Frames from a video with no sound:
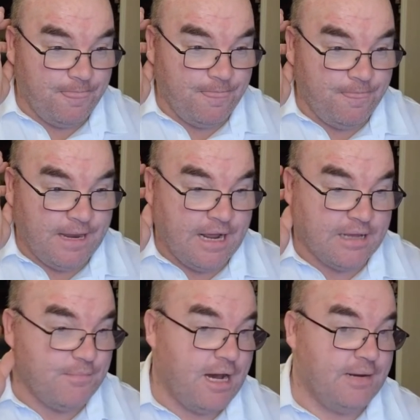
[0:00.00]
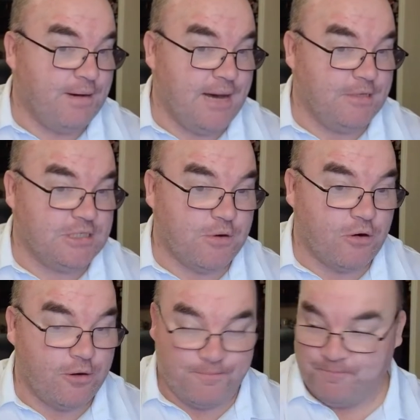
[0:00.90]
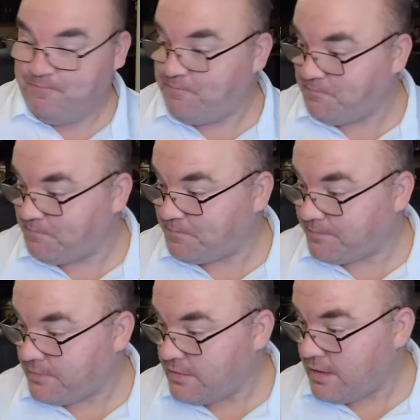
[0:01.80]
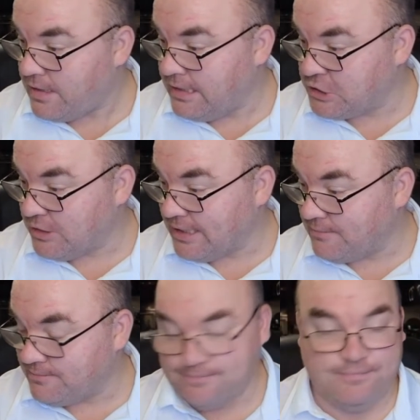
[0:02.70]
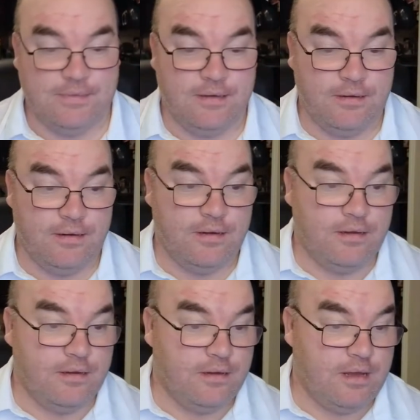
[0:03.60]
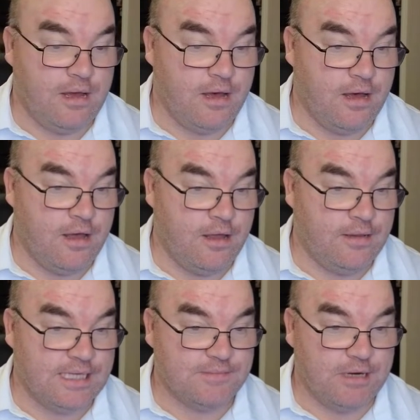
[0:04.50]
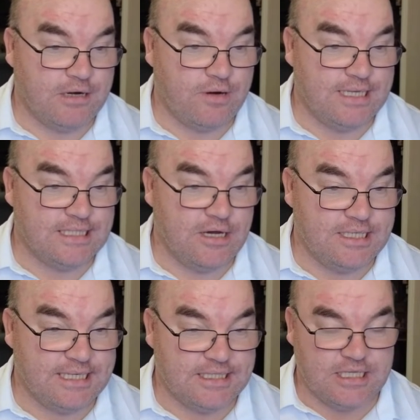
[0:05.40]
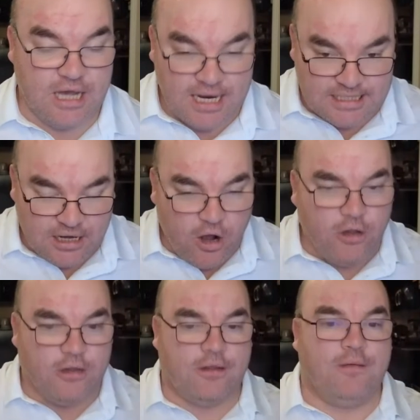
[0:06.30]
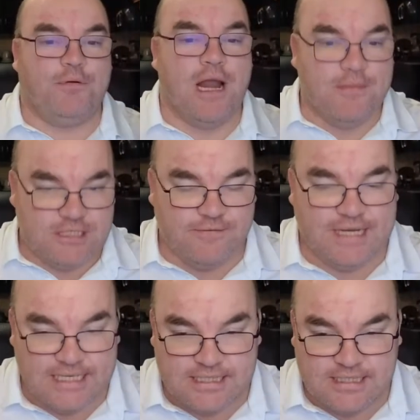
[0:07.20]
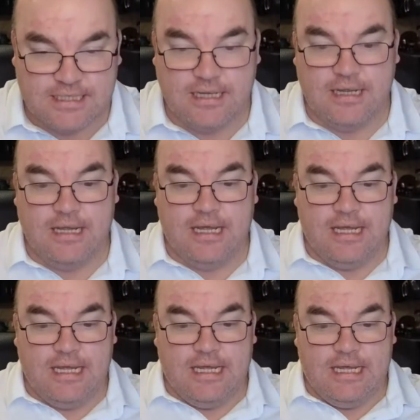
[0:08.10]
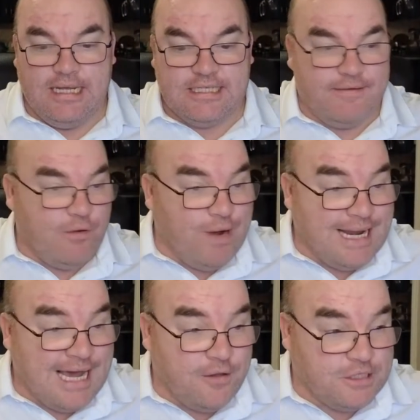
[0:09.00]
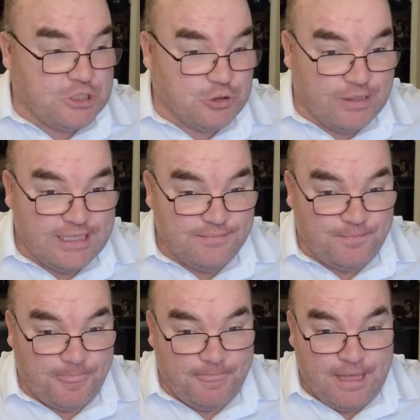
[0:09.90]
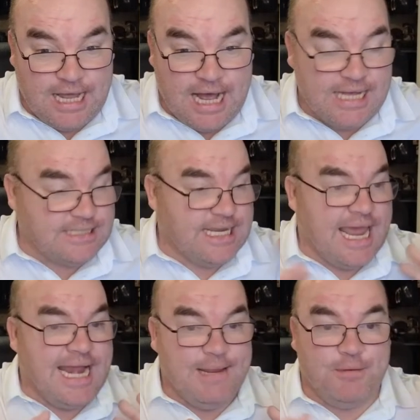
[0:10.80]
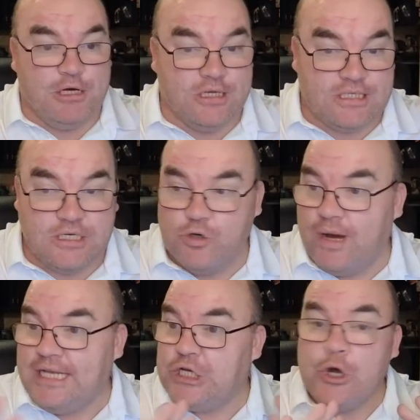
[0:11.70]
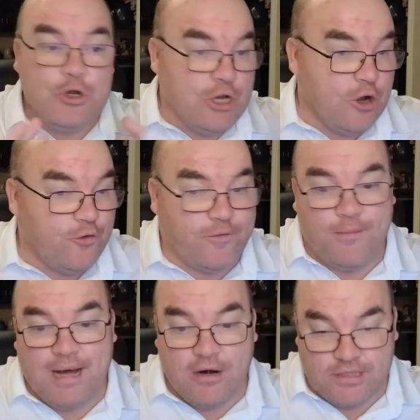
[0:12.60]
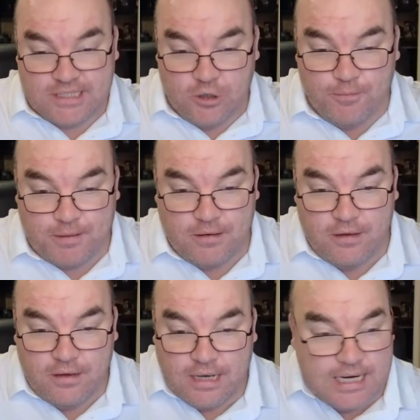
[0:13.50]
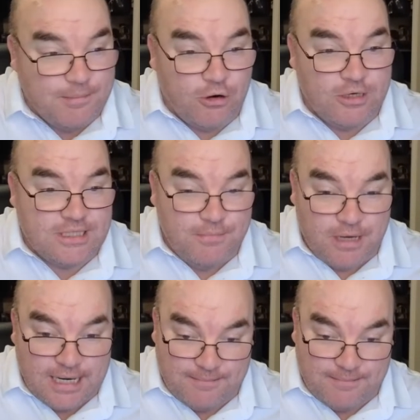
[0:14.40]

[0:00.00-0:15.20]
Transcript: then I can buy an apartment tomorrow, literally. And that's my crazy idea. So the whole premise of it is if I went out on the street and asked any person who I don't know from a bar of soap, can I borrow some money?